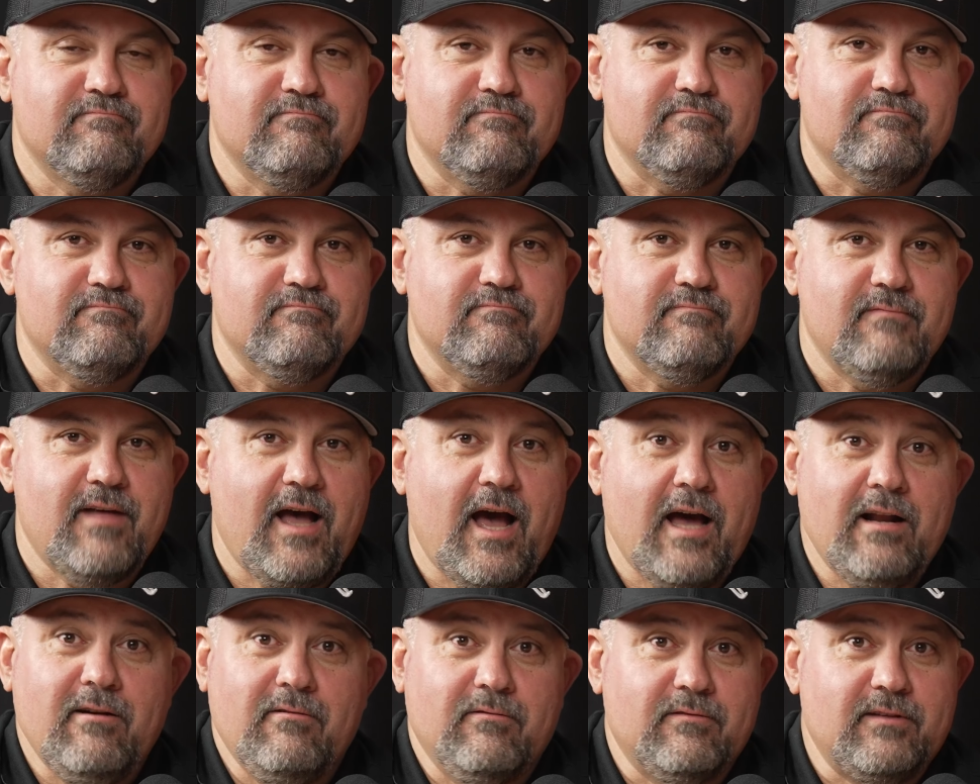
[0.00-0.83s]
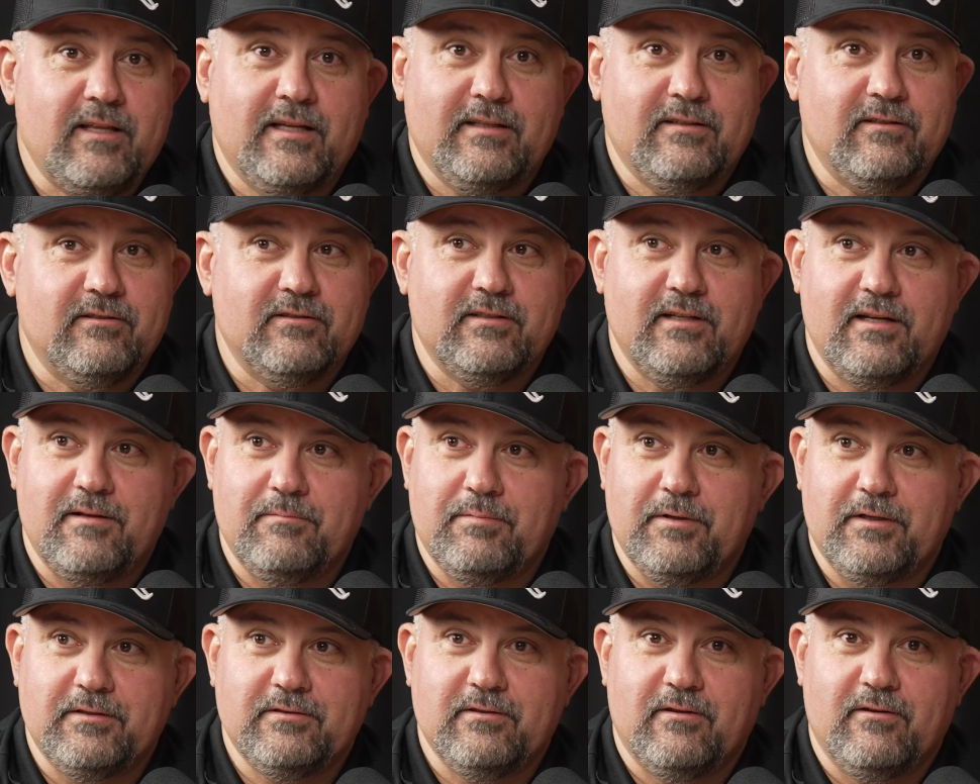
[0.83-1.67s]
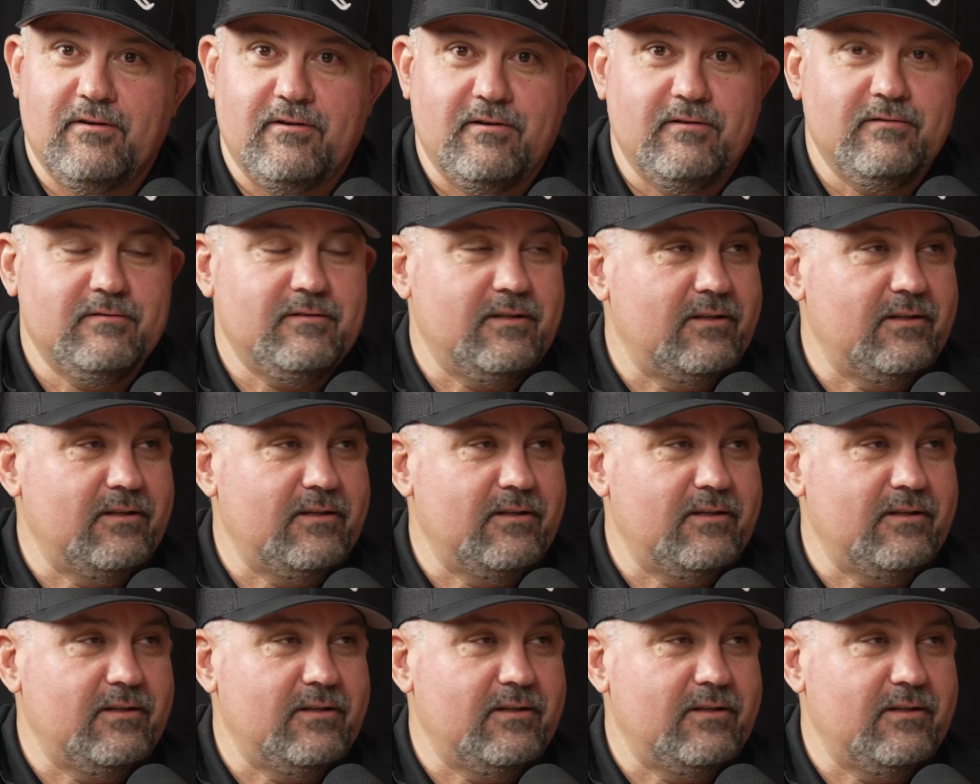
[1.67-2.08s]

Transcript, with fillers: Mm. I don't think there's any place on earth